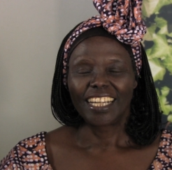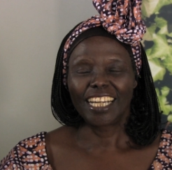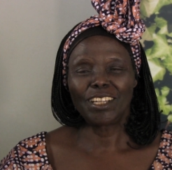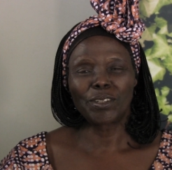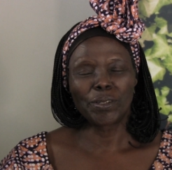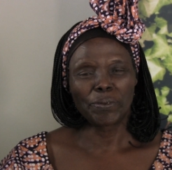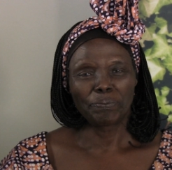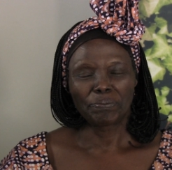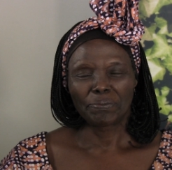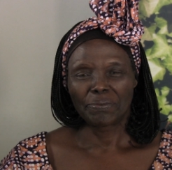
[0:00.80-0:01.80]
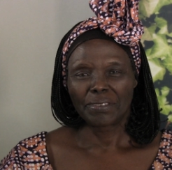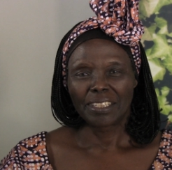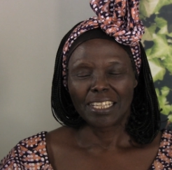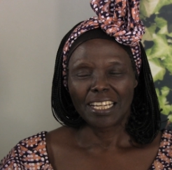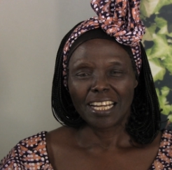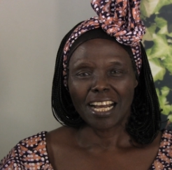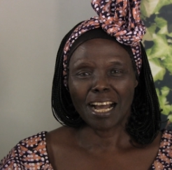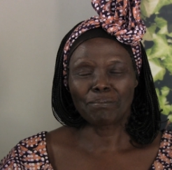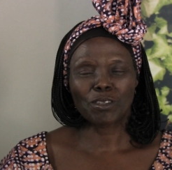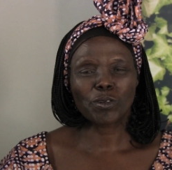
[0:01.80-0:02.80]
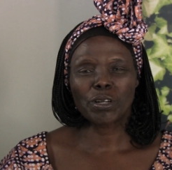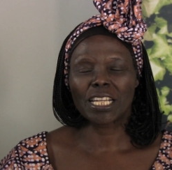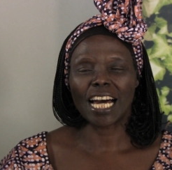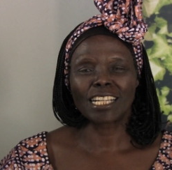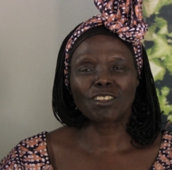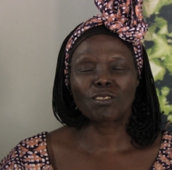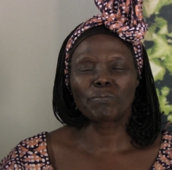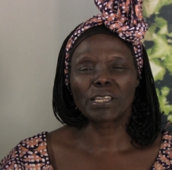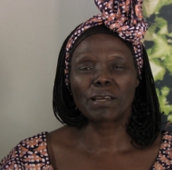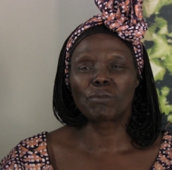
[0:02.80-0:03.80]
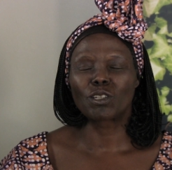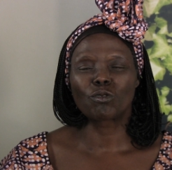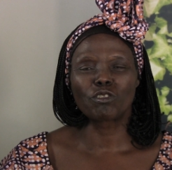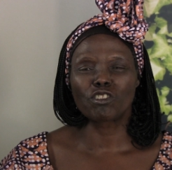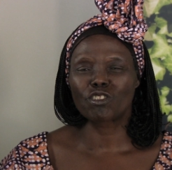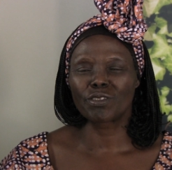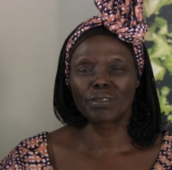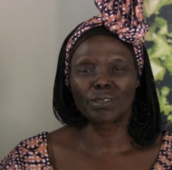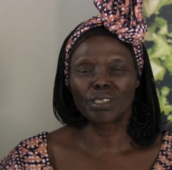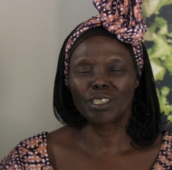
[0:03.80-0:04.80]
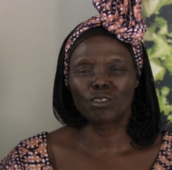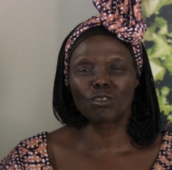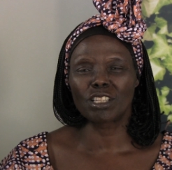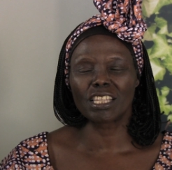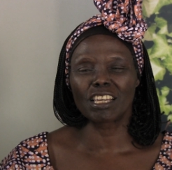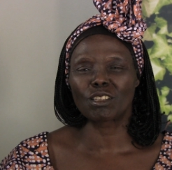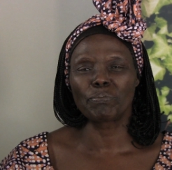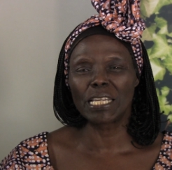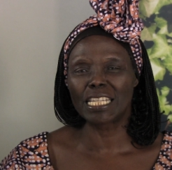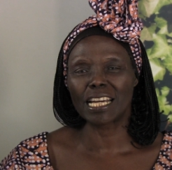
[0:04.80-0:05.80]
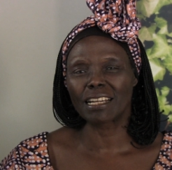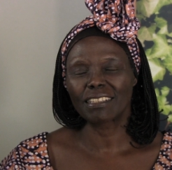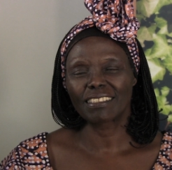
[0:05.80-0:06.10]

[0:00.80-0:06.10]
Hello. I'm so glad to be able to reach you using this media